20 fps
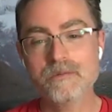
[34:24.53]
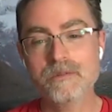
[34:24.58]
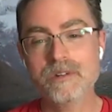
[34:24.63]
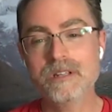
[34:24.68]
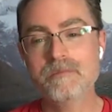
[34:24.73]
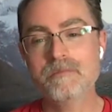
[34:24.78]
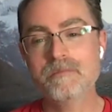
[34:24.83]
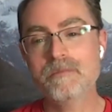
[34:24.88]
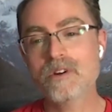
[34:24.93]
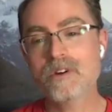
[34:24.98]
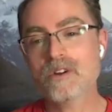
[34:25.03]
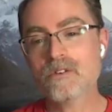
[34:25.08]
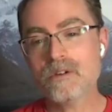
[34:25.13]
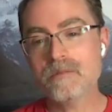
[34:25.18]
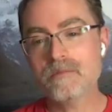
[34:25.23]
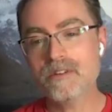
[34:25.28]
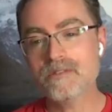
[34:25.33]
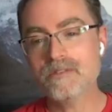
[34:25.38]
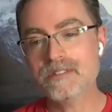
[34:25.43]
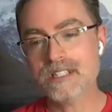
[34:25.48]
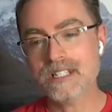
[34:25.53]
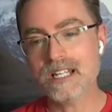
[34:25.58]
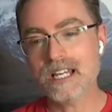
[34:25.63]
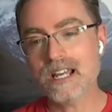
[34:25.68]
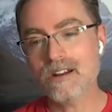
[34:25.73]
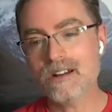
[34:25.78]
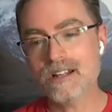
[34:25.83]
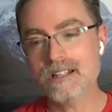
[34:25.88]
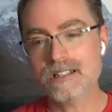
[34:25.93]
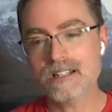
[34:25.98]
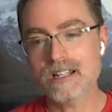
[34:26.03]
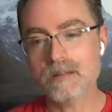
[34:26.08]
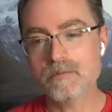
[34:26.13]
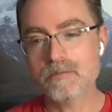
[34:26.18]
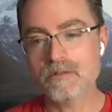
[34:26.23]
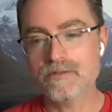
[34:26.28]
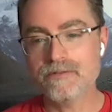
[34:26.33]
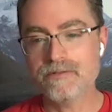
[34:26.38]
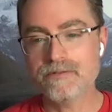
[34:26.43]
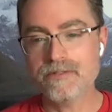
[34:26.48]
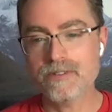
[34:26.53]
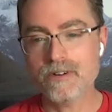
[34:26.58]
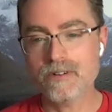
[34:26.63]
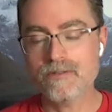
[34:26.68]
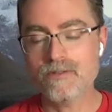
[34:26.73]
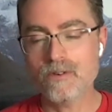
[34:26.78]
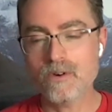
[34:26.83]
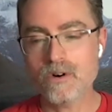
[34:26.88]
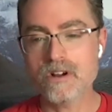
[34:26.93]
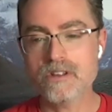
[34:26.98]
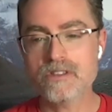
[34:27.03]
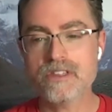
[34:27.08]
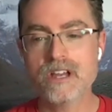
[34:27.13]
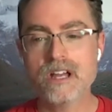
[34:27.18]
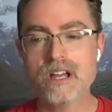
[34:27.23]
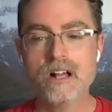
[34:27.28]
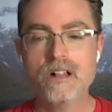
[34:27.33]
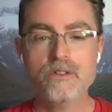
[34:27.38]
when Mercury moves into Aries on April 4th,